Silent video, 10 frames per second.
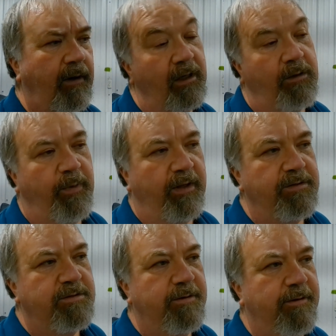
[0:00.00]
It
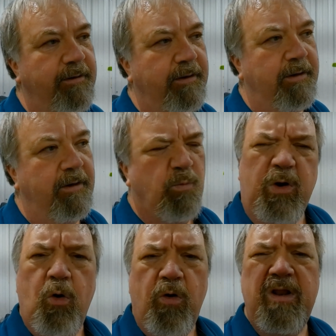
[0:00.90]
depends.
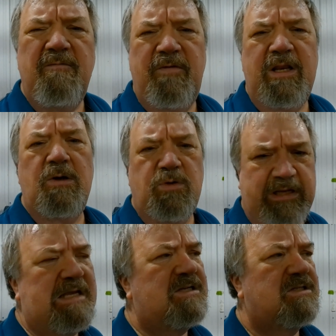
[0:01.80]
Recording video
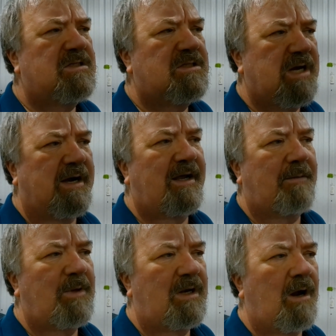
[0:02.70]
takes
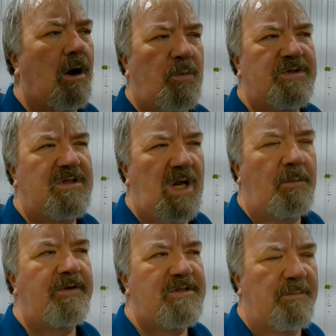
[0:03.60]
time, and it almost
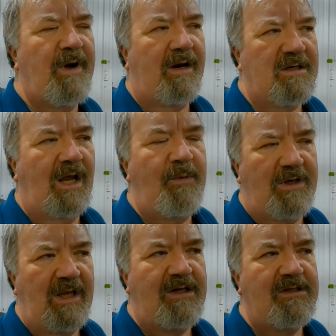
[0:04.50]
doubles the amount of time it
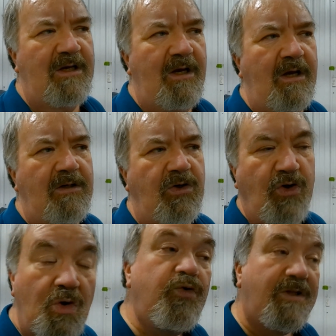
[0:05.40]
takes to
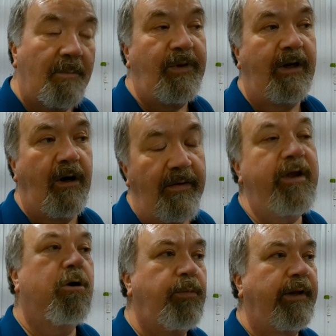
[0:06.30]
do something on
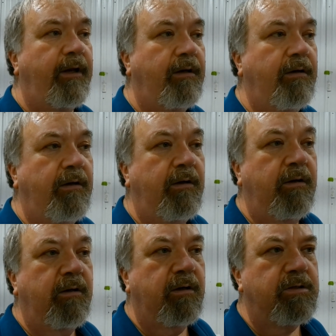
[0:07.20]
the airplane,
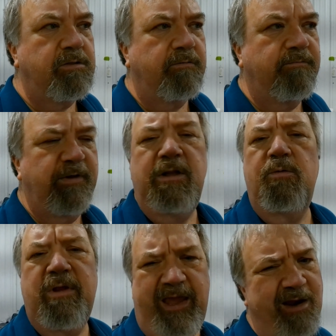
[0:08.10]
because you're fiddling
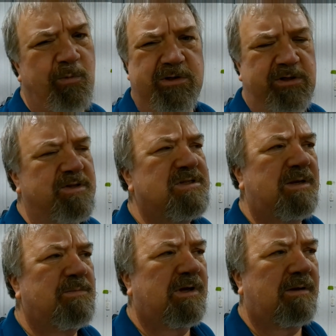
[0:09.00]
with cameras at the
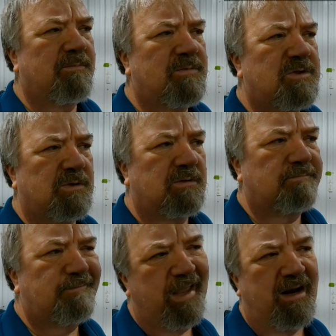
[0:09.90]
same time. So,
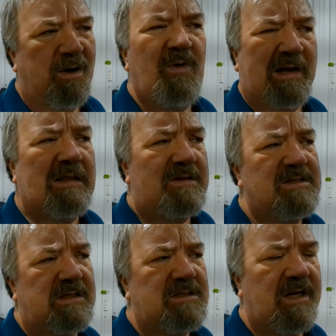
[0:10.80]
yeah, and I want to get
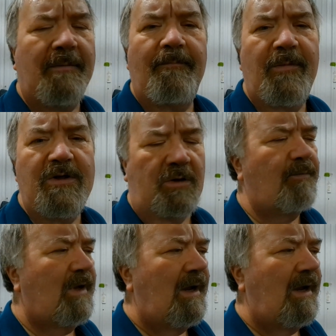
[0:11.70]
this things done. So,